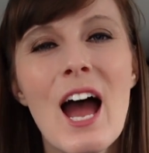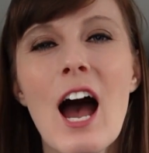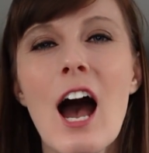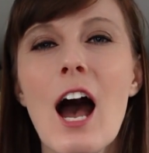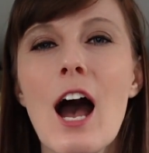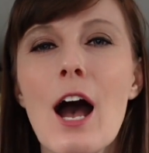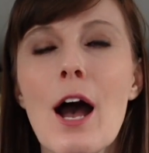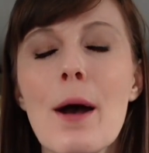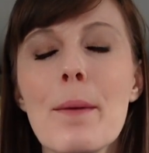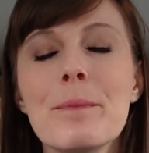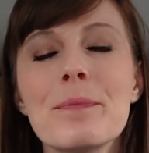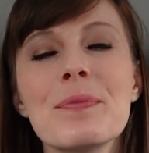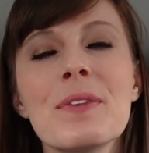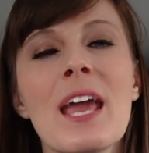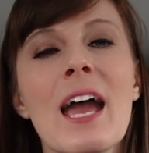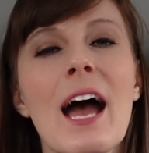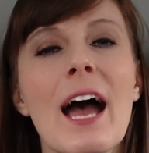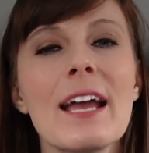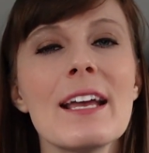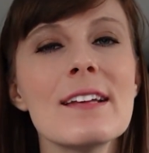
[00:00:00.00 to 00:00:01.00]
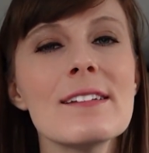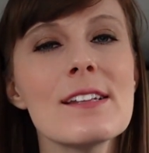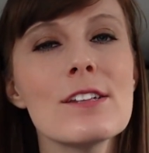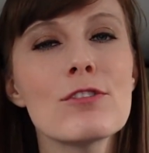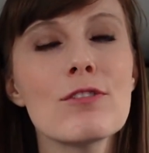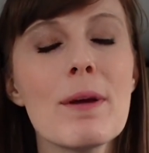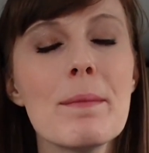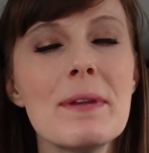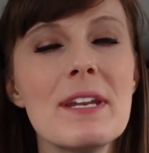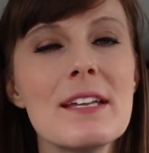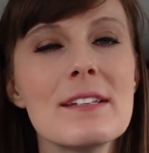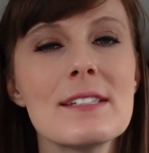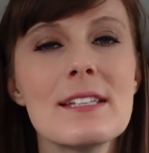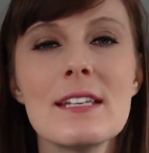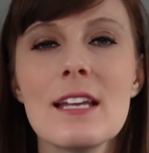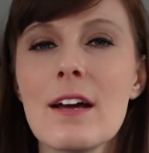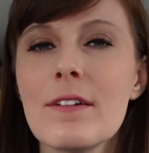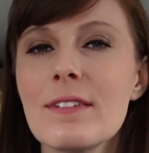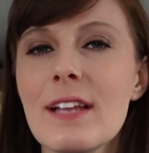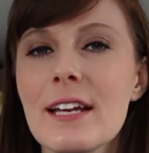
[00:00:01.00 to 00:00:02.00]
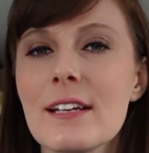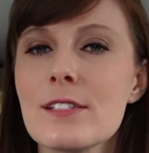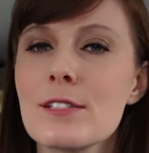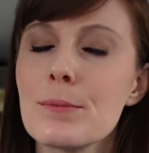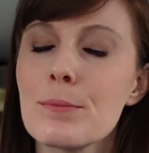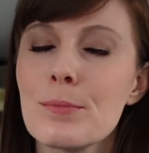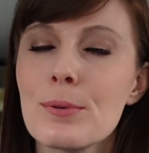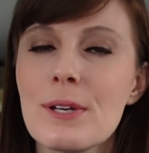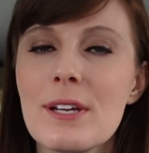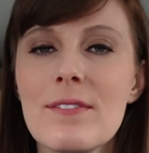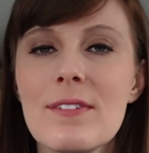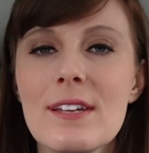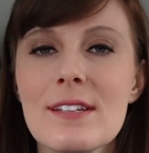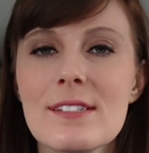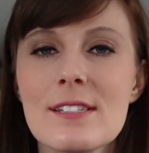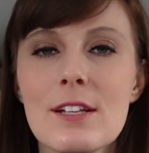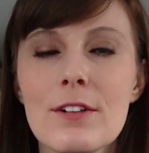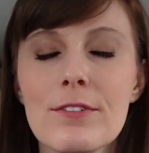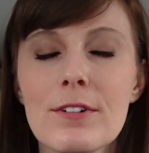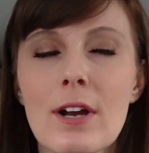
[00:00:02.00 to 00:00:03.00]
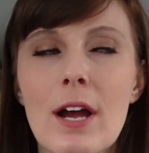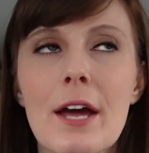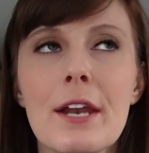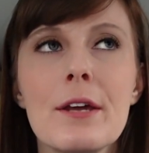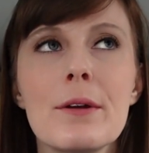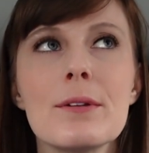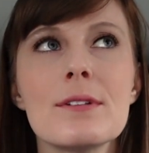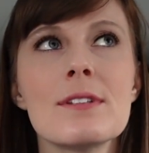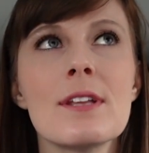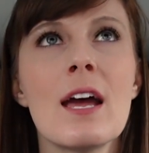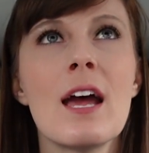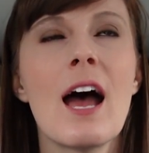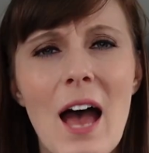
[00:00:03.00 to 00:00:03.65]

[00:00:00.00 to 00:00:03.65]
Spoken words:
I guess it's reminiscent of like some previous Silverados.